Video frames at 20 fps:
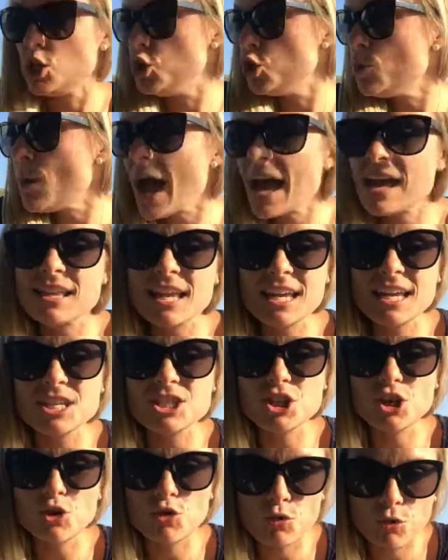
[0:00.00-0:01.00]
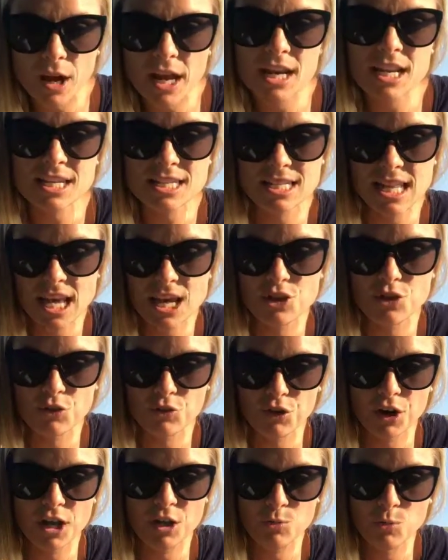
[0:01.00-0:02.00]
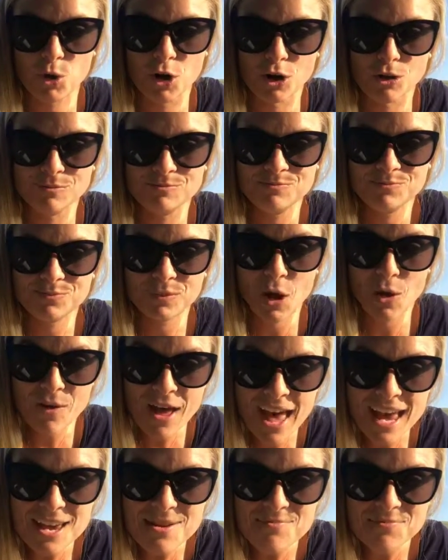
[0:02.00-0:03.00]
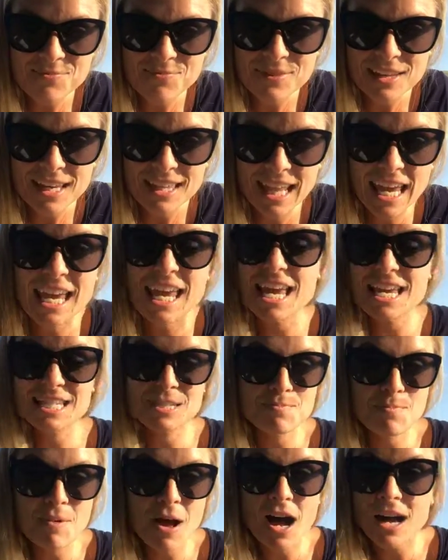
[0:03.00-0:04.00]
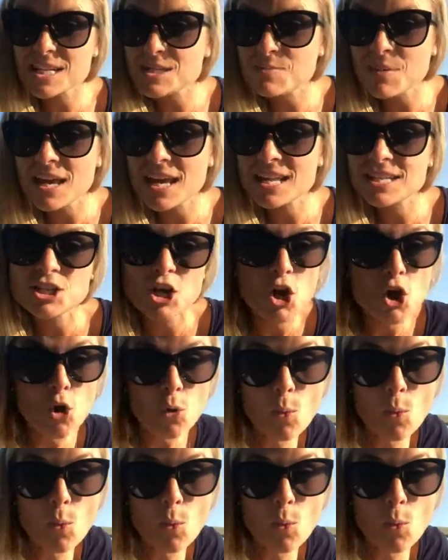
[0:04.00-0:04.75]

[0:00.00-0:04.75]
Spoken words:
you act like it's the greatest thing in the freaking world, okay? Like, husbands,